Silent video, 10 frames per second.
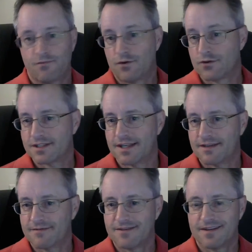First
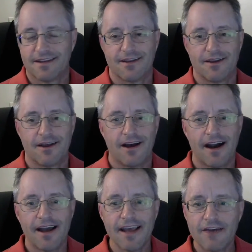thing,
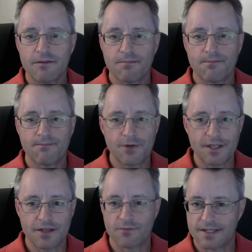I have a
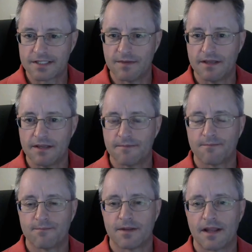pretty good resume,
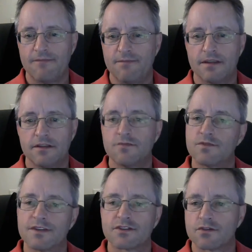but I've been in
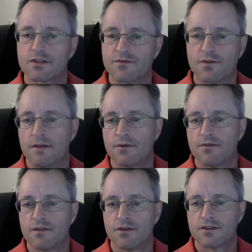human resources for a number
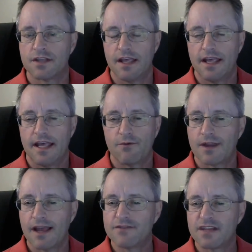of years, and
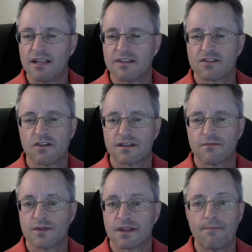what I've done is looked
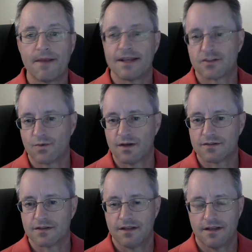at what the best
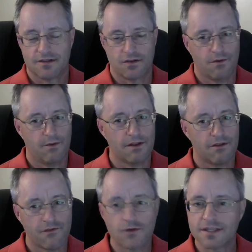was. So, the, one of
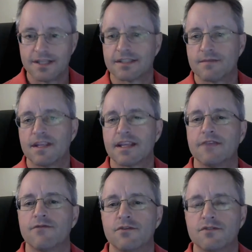the first hints I'm going to
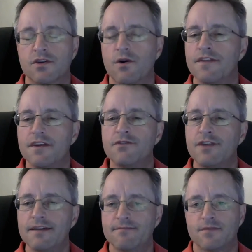give you is go on the
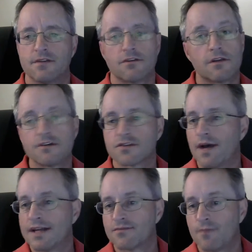internet. You can also
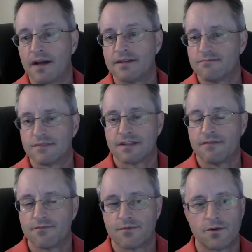ask mine,
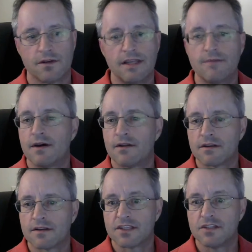send for an email,
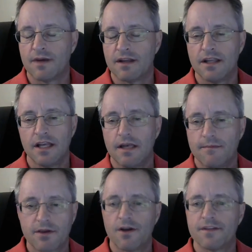and I'll send you mine.
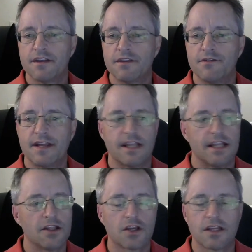But go on the internet
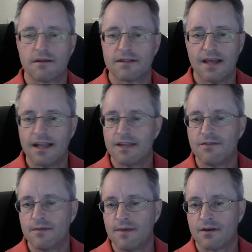and look at a ton of
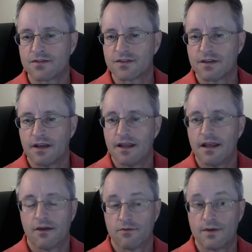emails
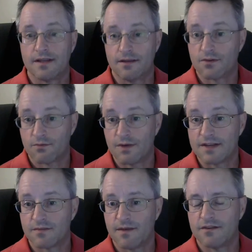uh, re- with
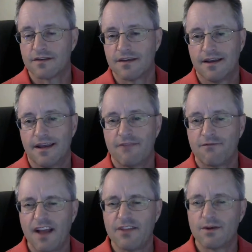resumes and
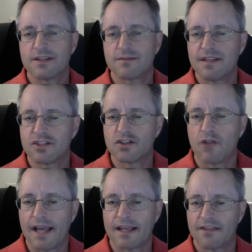find the resume that you
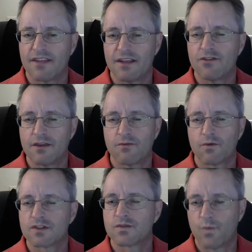like that you think
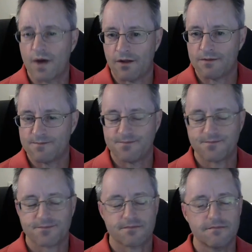works well.
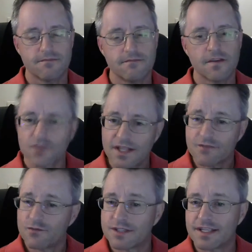So
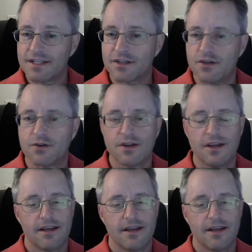that's the first thing to do.